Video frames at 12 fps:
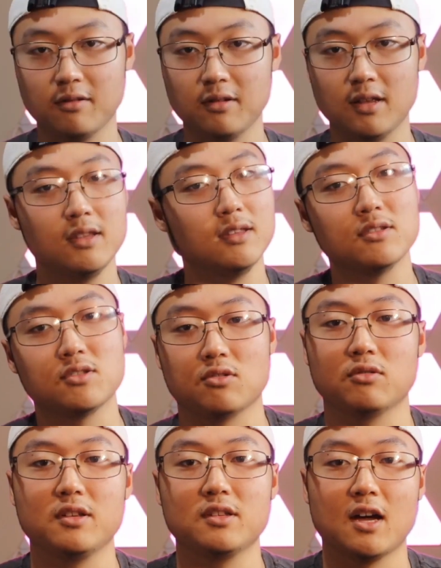in this
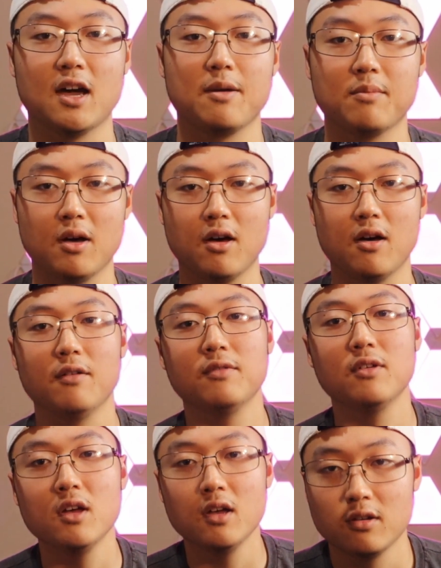early time of
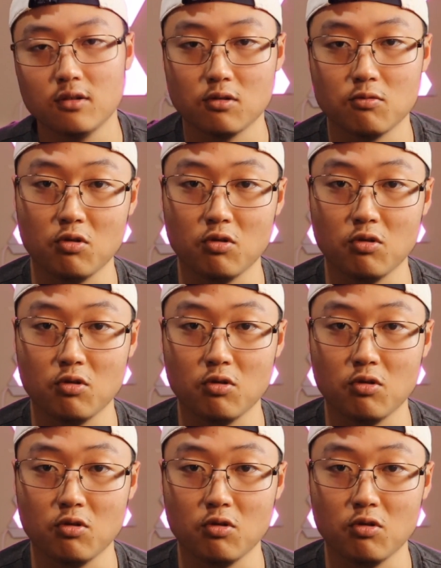your